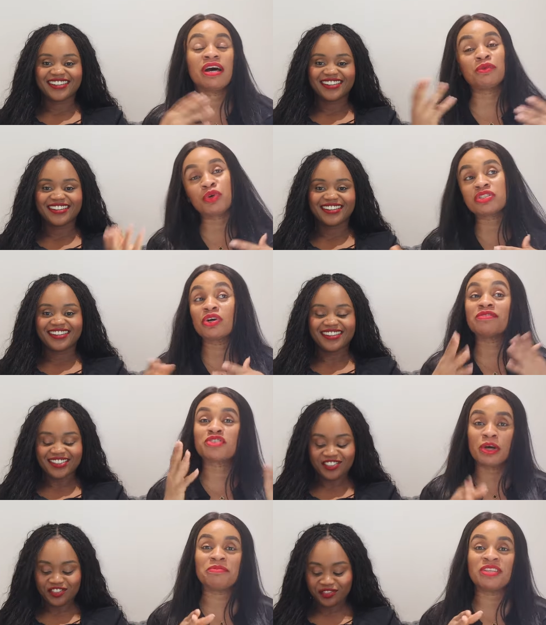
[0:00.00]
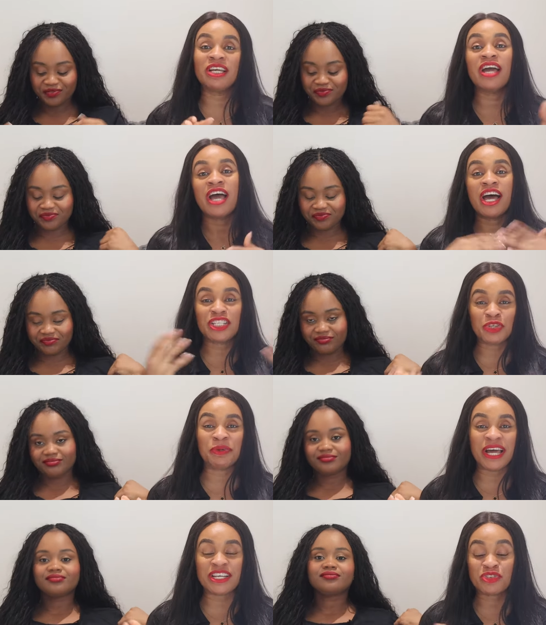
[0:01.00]
Speaker 1: and worst of something, mm. and
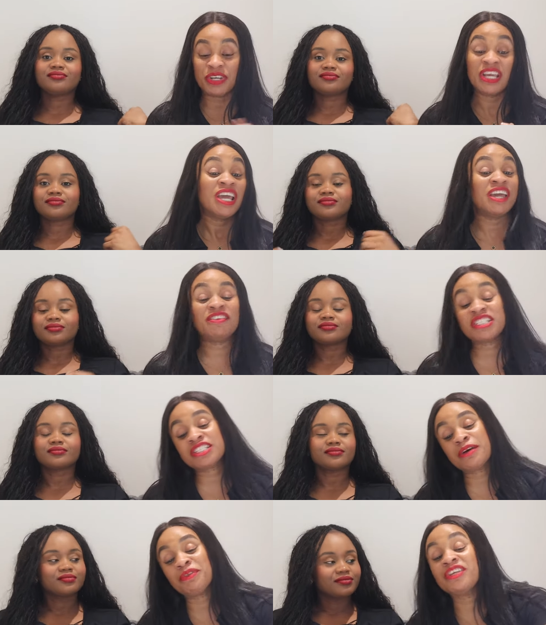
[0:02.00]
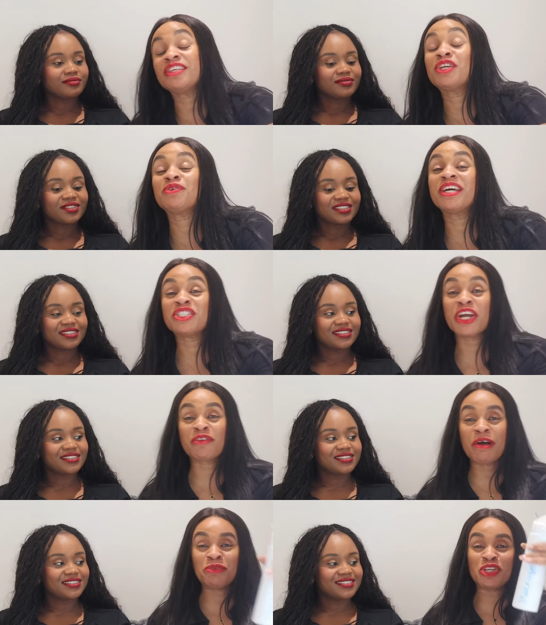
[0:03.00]
she'll be answering. If this is something you think you would
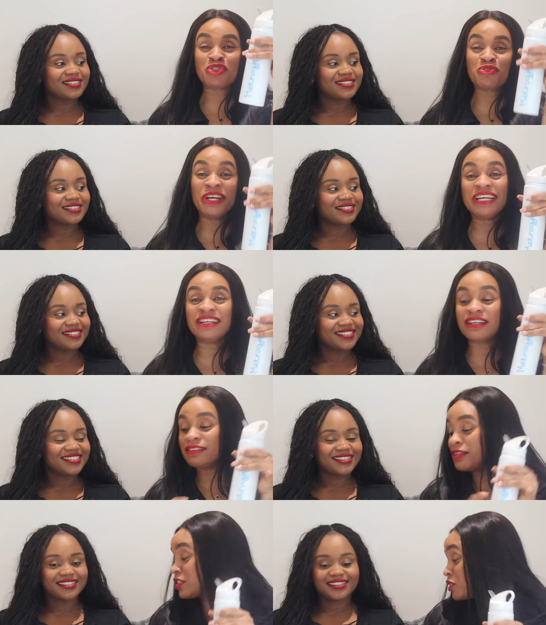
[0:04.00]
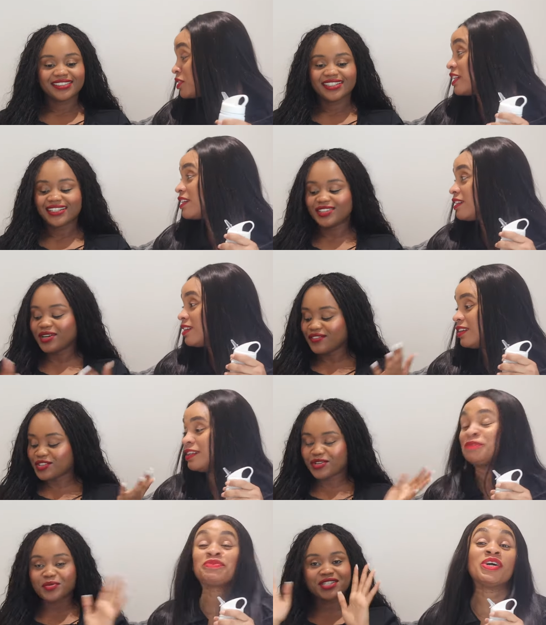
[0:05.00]
enjoy, grab your drink. Here's your drink. I don't have
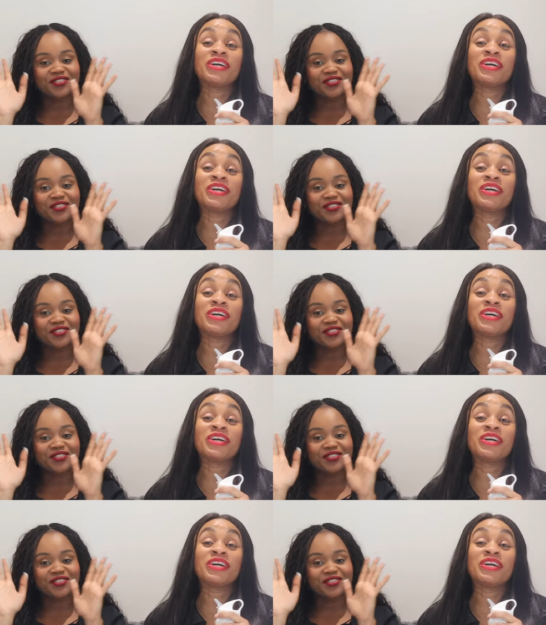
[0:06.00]
a drink, but it's